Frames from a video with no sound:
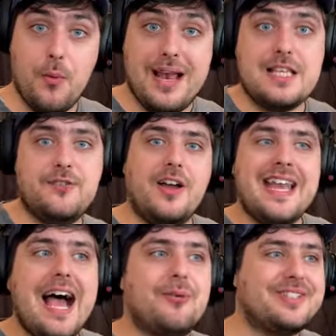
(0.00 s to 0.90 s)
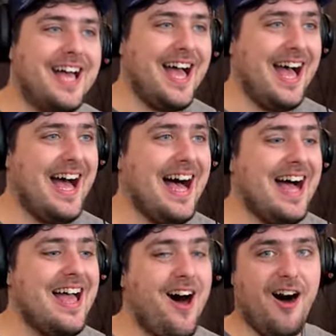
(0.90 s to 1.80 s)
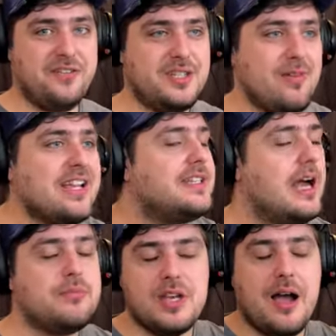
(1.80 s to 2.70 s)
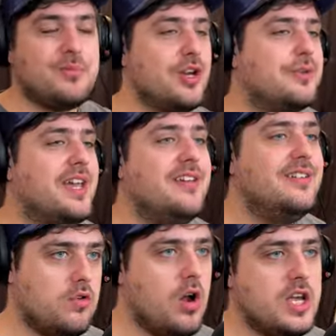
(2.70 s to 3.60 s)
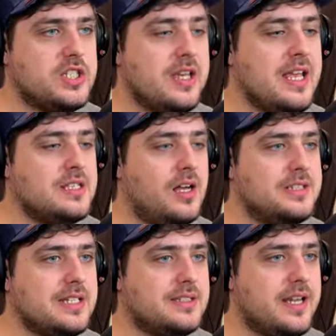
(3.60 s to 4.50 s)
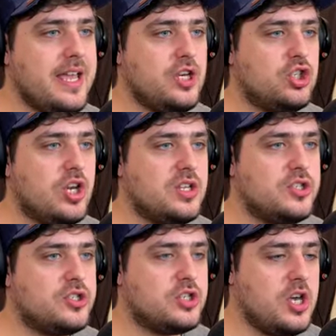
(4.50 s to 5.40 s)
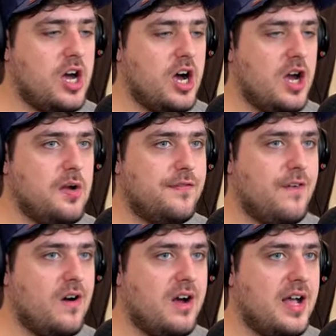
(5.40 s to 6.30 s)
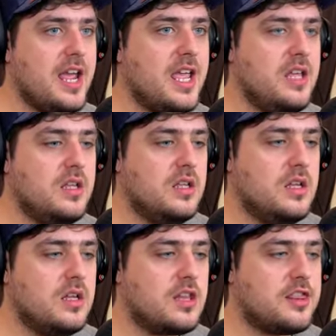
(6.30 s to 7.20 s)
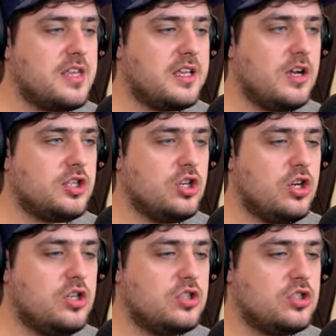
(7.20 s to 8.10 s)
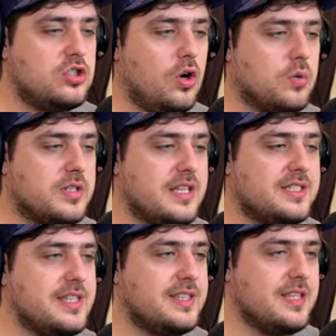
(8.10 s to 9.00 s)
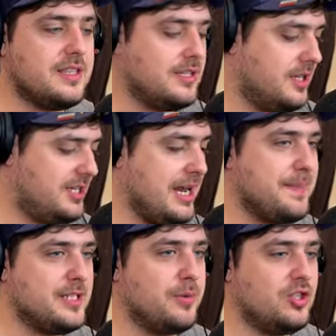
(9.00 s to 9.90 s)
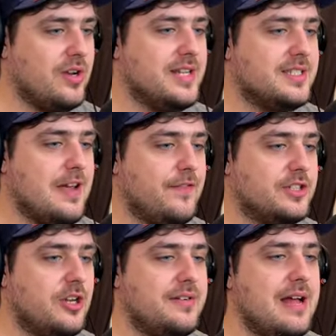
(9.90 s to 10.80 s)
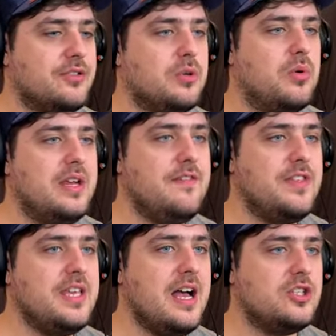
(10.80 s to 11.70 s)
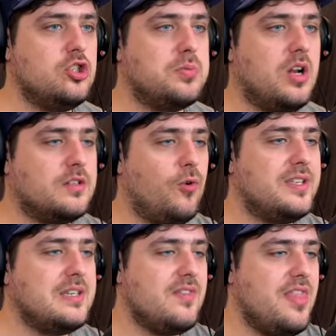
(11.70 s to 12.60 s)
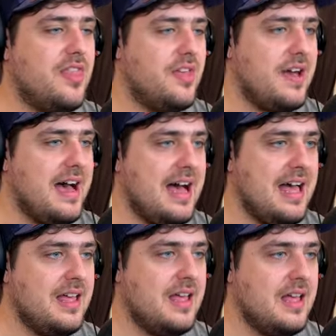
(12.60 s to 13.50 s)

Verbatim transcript: Let's find out. After the break. No, no, I'm joking. Right, so here's our destination. So, if I think I should... Oh, that's the, the, the Japanese bullet train is definitely slowed down. So, we'll leave the uh, Superclass forty-seven there.